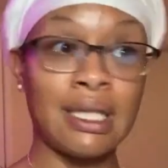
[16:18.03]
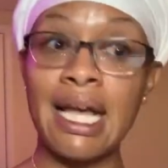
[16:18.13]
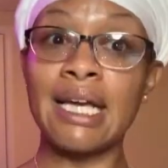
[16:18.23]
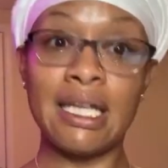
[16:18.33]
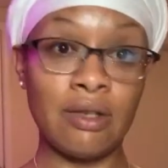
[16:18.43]

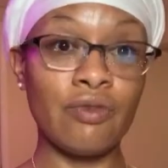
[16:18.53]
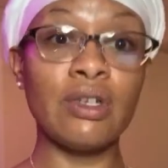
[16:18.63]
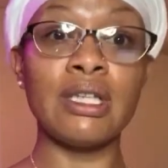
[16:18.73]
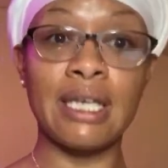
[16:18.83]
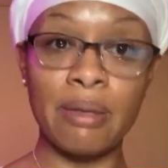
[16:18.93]
that can
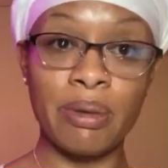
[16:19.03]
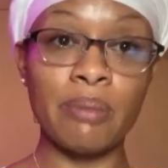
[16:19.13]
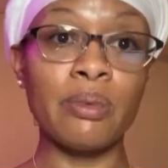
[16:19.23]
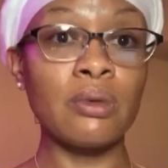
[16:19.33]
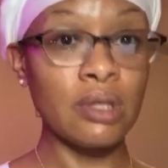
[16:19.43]
really get
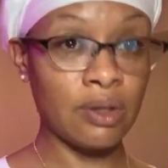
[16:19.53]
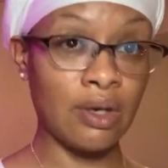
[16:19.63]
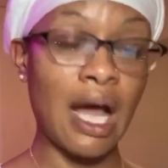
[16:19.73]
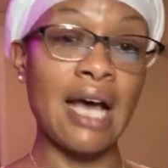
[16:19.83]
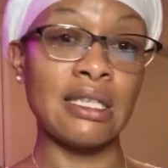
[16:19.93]
people a
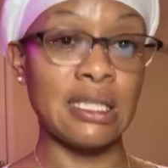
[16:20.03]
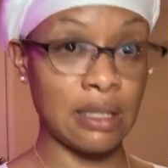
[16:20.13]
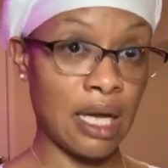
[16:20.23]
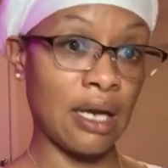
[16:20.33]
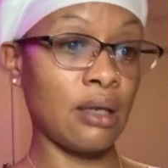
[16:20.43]
little out
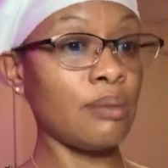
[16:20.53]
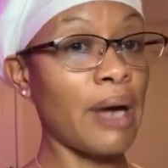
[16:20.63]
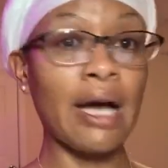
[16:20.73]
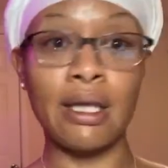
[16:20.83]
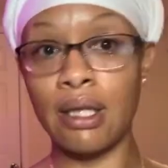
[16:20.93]
of
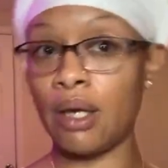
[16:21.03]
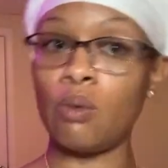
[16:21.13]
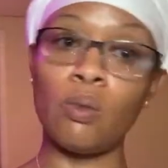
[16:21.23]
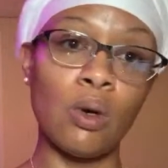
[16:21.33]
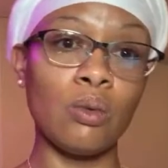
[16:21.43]
pocket. Like,
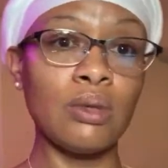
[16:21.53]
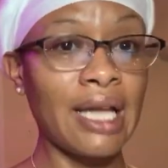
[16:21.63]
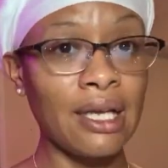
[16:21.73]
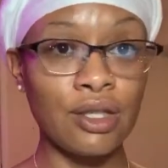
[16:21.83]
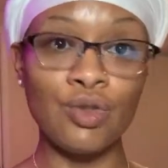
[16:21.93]
whoa,
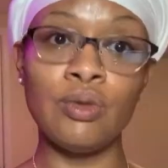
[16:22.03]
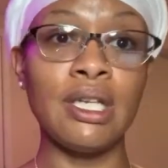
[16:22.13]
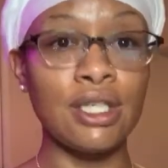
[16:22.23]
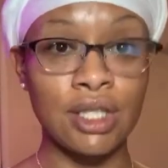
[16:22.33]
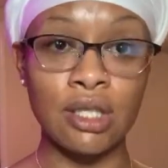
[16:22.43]
like you need
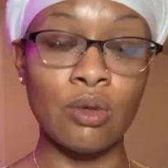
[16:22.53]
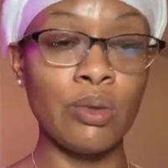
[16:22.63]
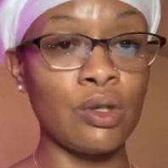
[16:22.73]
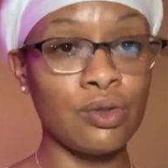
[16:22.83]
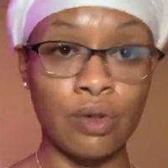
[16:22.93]
to chill. We're
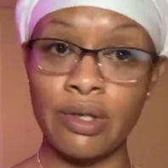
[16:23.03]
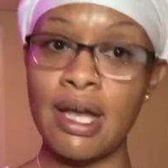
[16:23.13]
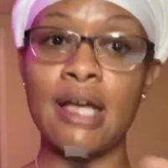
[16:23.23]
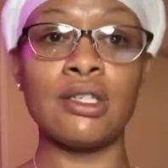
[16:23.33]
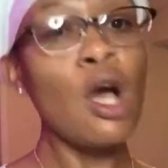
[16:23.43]
gonna throw your
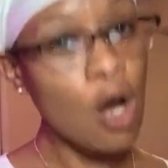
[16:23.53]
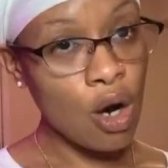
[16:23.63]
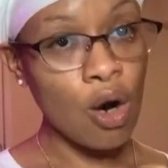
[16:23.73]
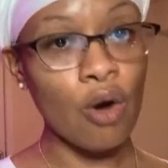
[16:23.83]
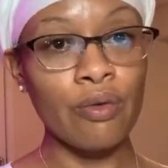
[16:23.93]
ass
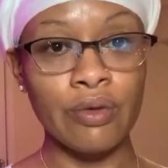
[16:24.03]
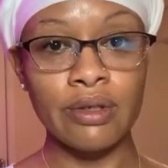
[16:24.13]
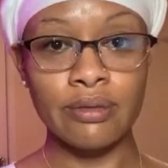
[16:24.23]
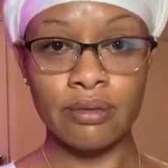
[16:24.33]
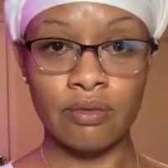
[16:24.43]
over,
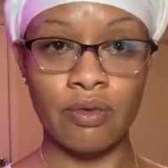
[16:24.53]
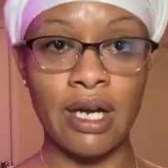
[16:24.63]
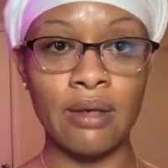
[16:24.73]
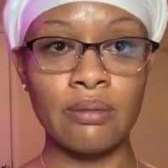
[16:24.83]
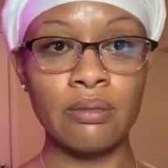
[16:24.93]
right?